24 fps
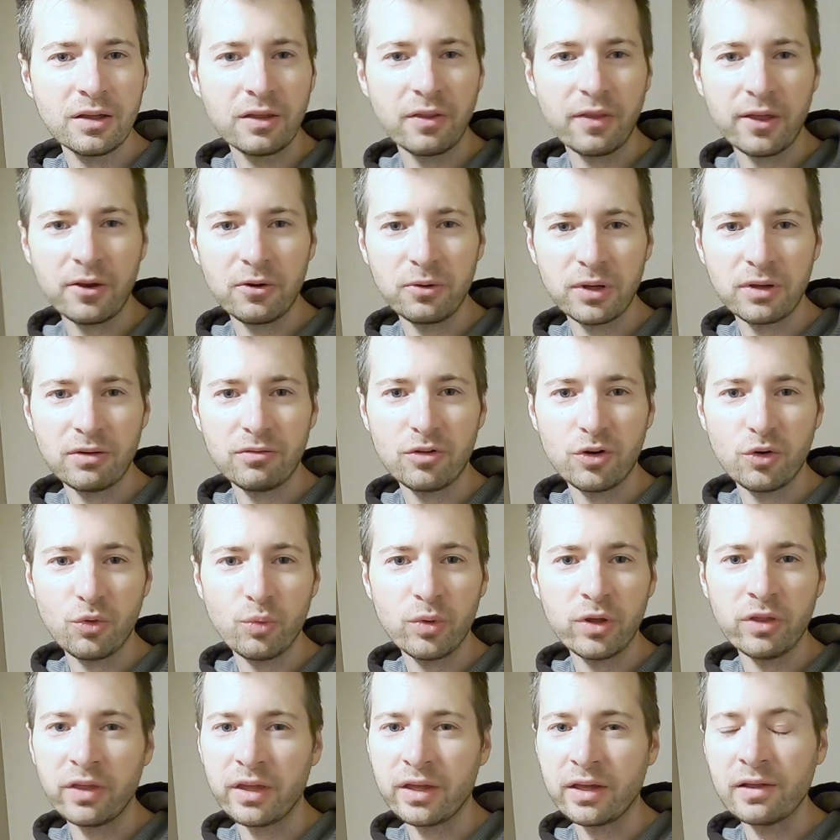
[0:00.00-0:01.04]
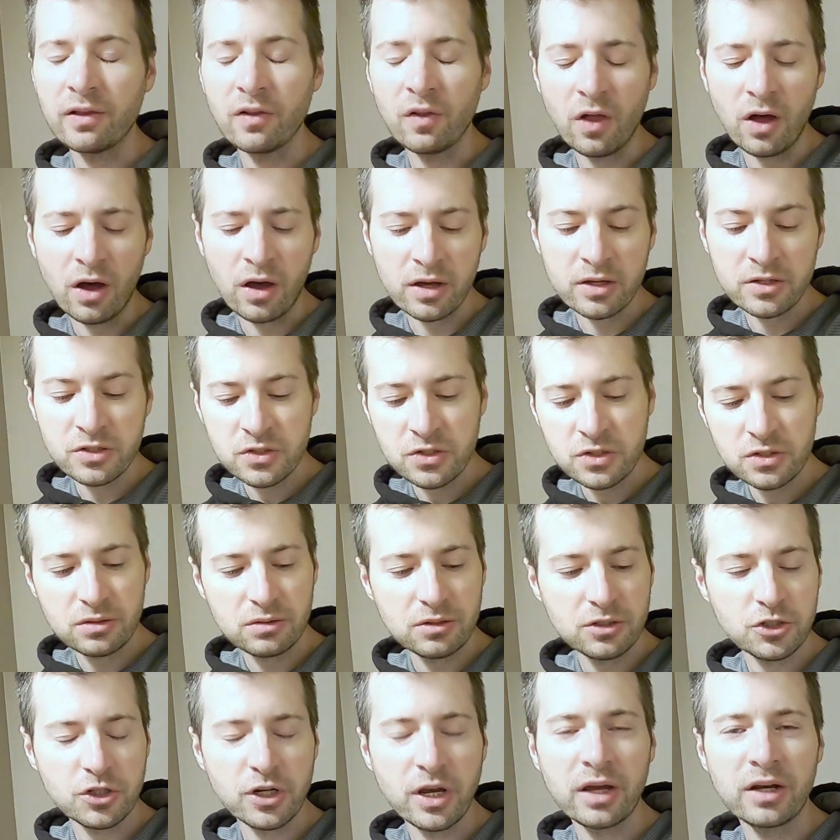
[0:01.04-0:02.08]
That'll give it a really gloss,
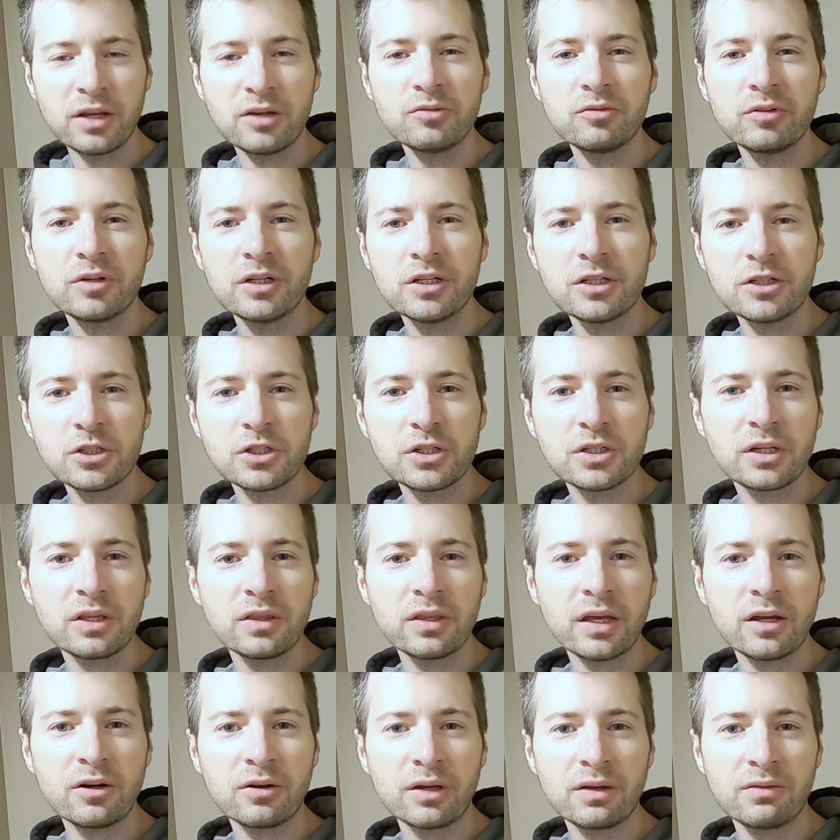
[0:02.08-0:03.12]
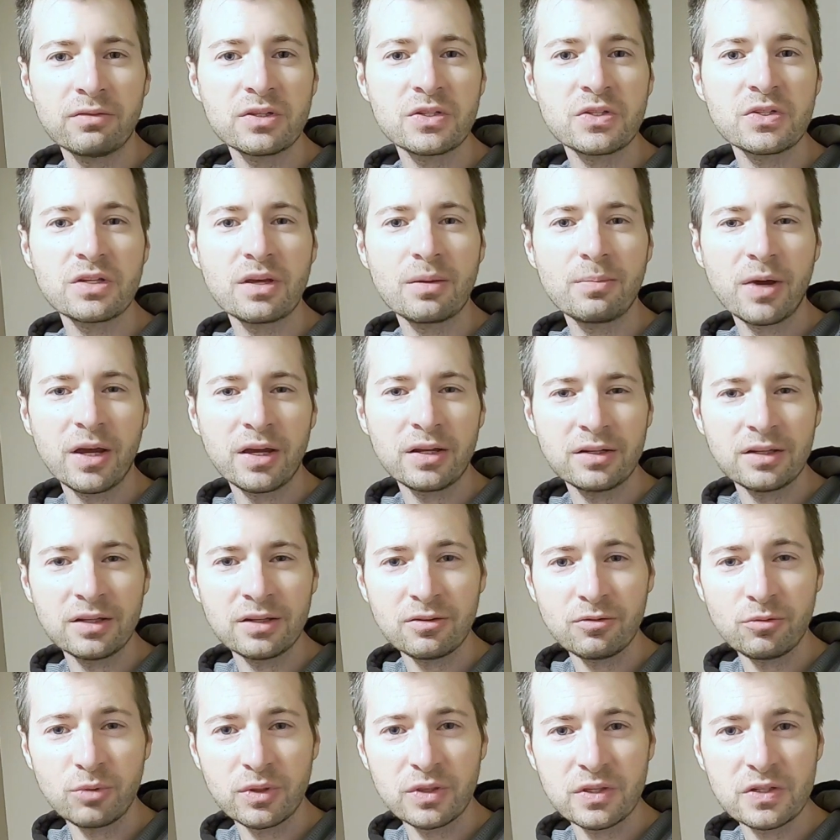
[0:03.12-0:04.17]
shiny finish, and that'll give us some idea
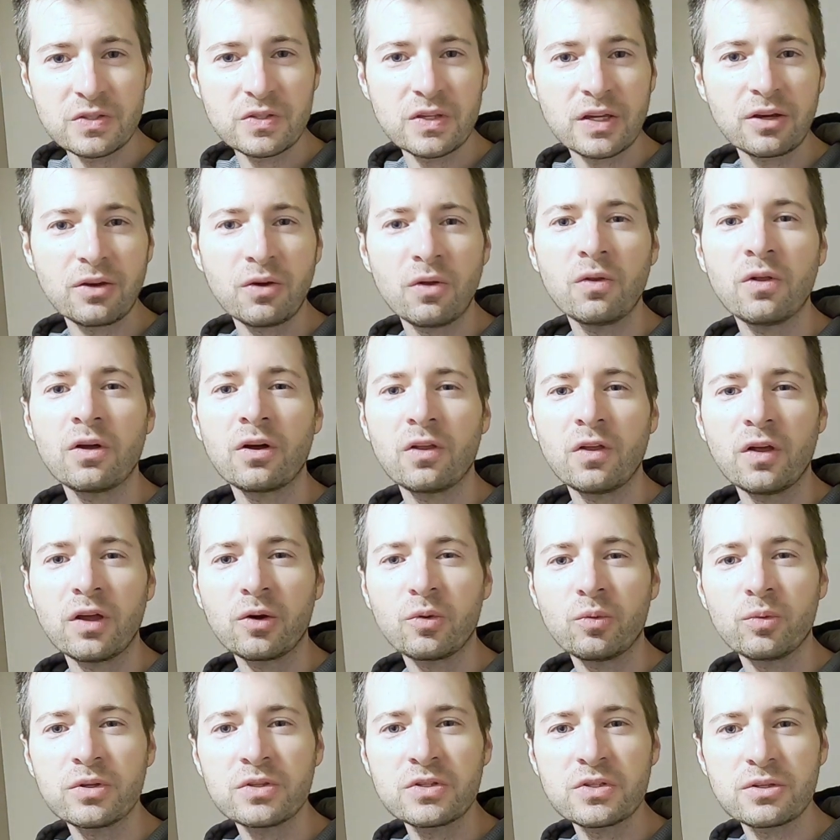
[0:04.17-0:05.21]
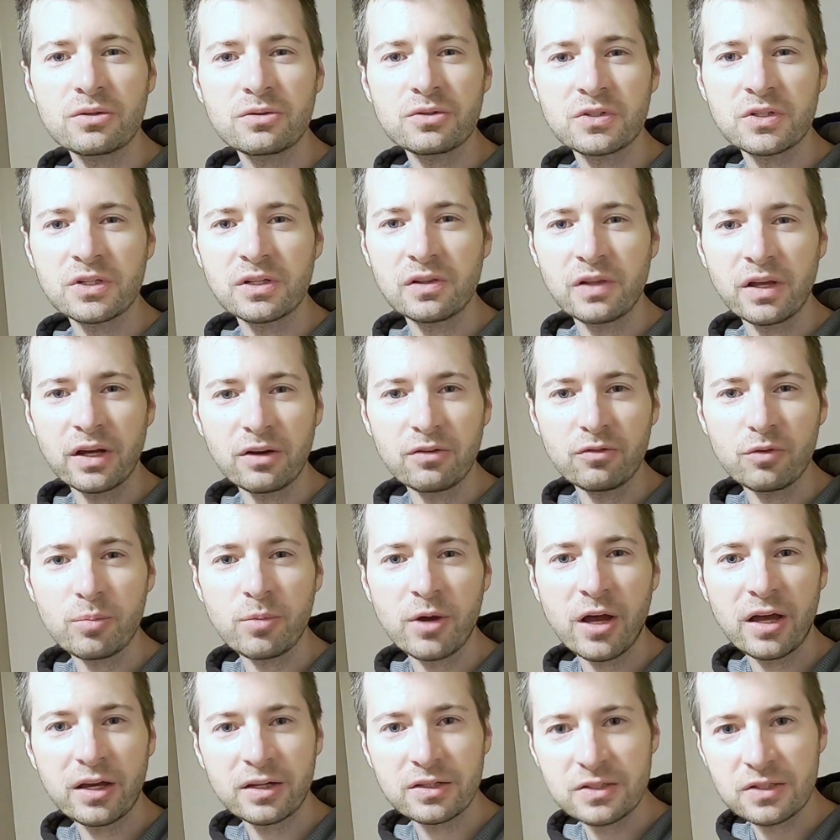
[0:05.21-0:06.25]
of what this thing will look like once there's a layer of
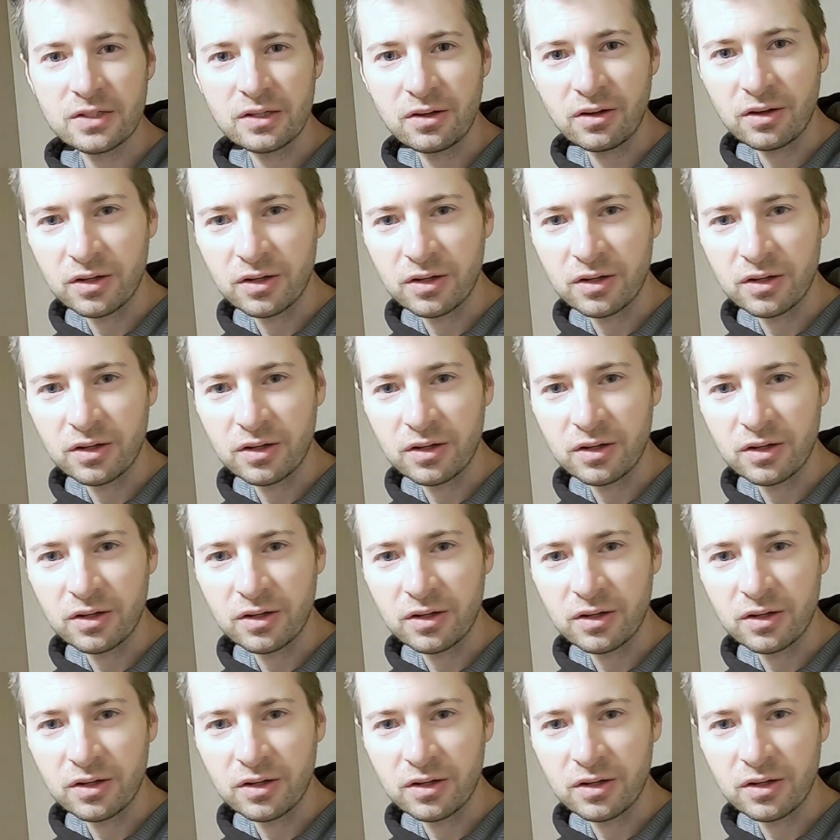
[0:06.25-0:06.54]
epoxy